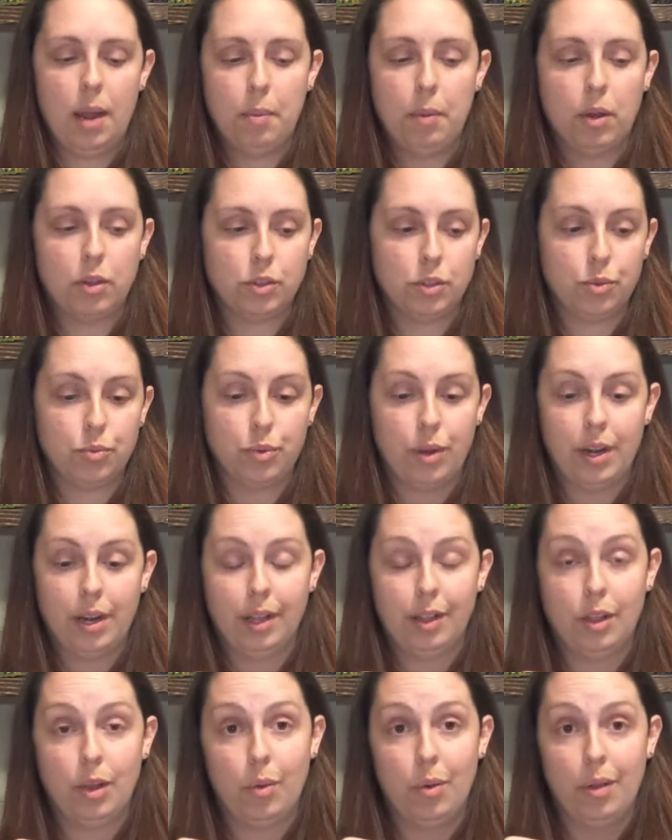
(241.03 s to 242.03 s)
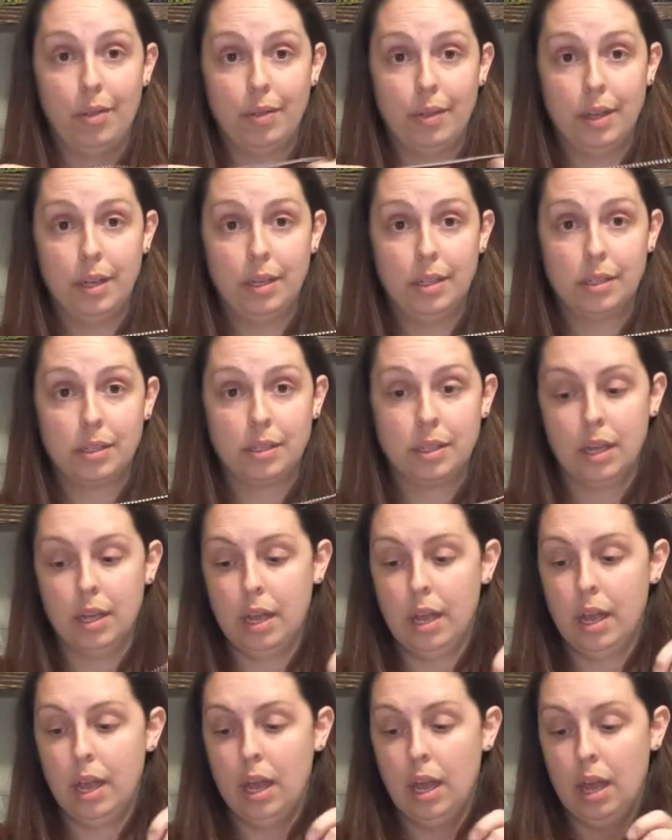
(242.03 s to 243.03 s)
I'm also running low on these.
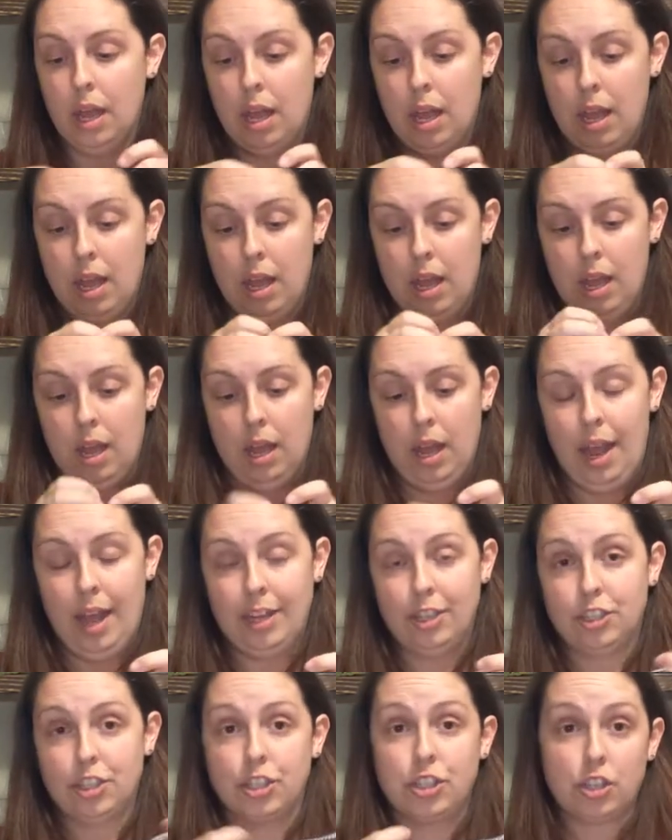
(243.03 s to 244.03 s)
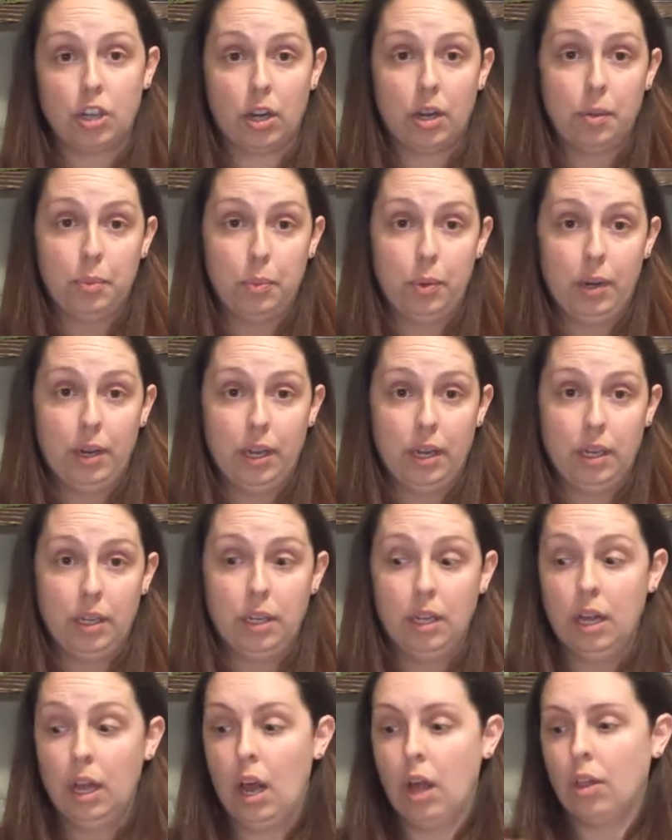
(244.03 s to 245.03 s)
I just started
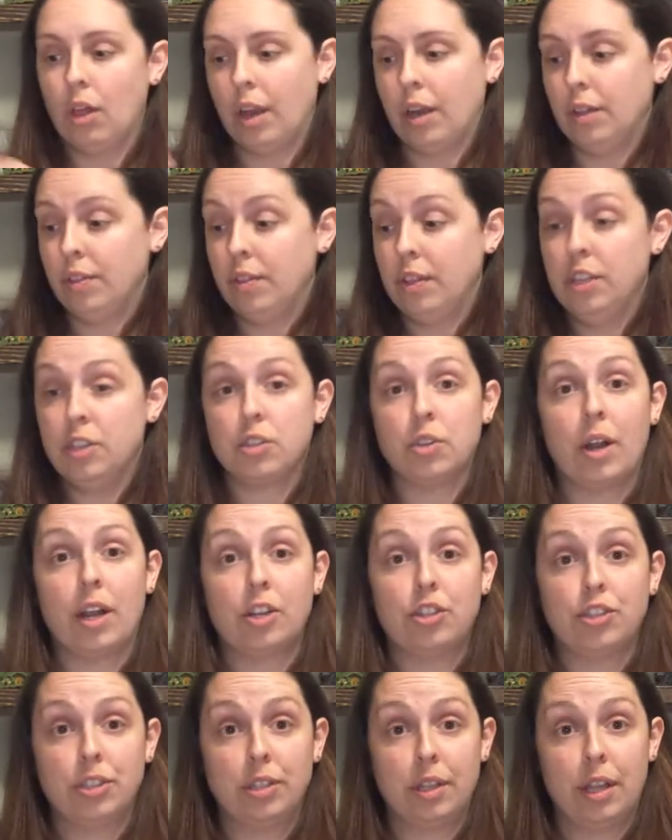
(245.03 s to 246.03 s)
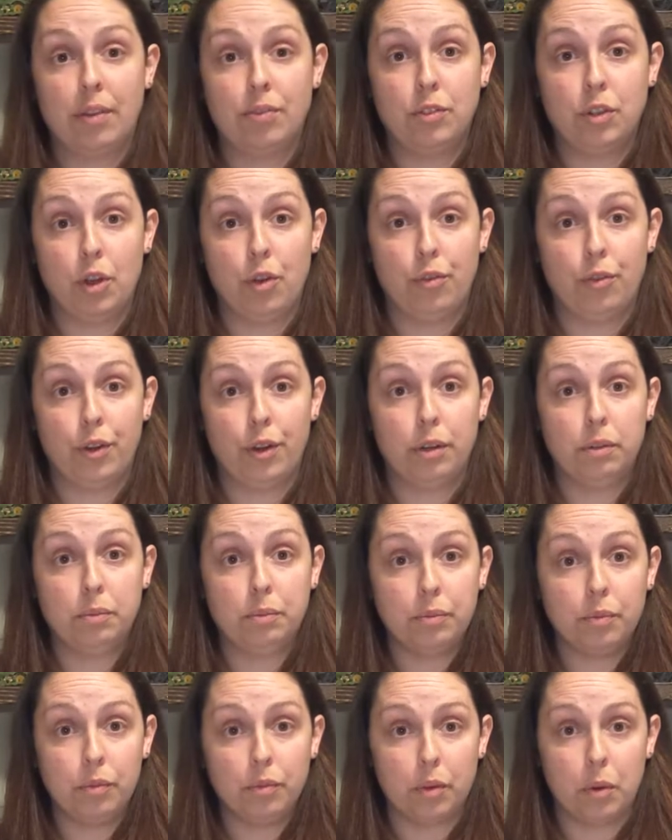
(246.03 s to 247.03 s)
putting, a lot of these are actually left over
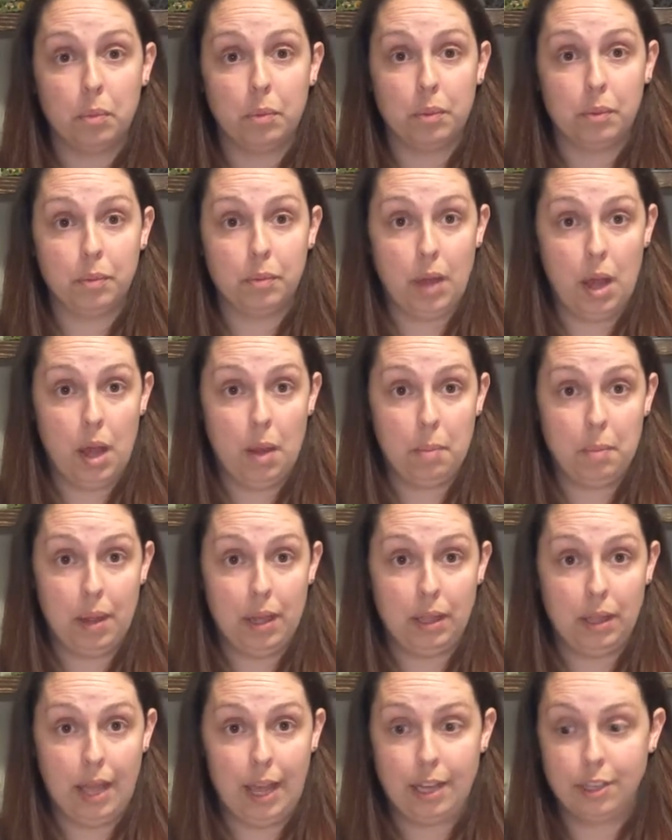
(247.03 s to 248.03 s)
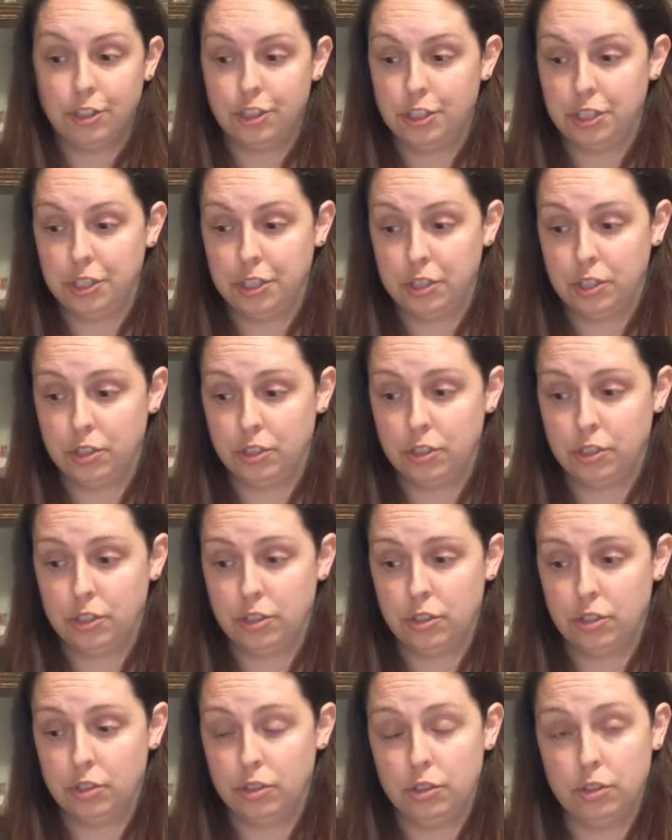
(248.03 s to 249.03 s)
from uh, my last year's
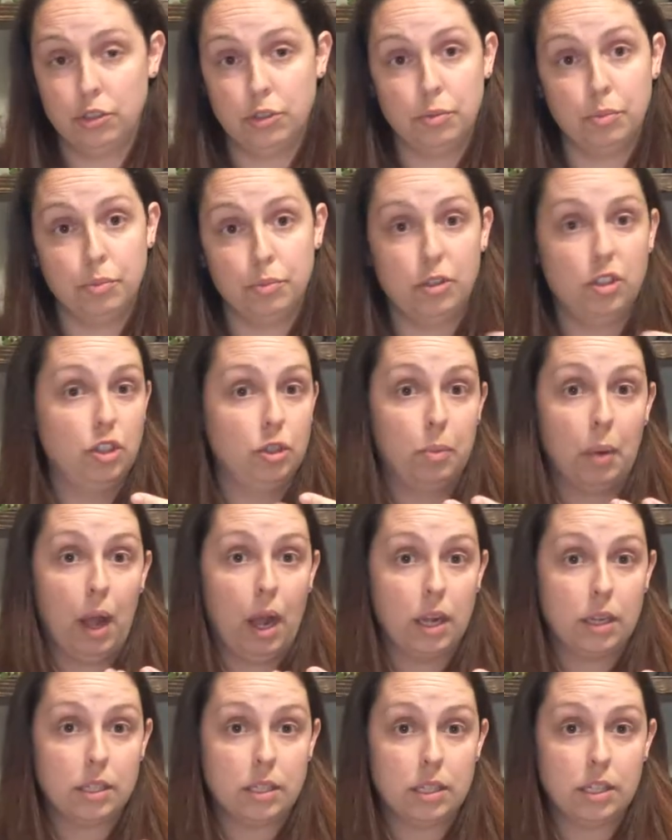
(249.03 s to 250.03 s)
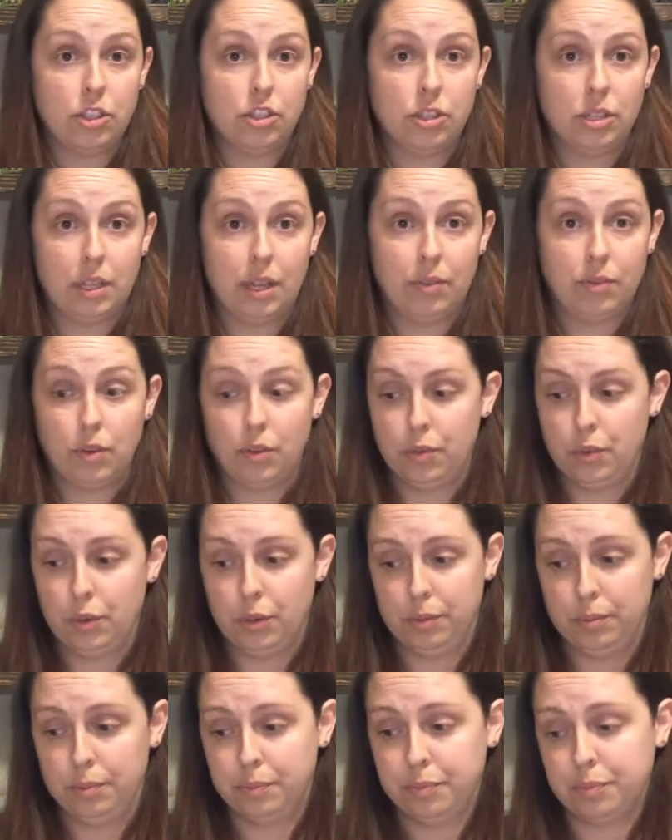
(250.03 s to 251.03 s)
shoe boxes, just left
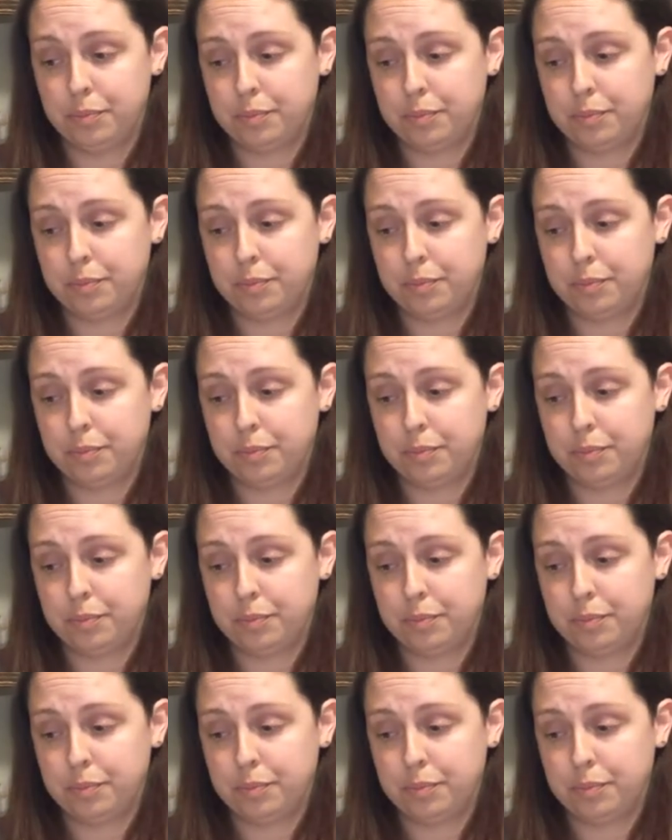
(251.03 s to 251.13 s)
over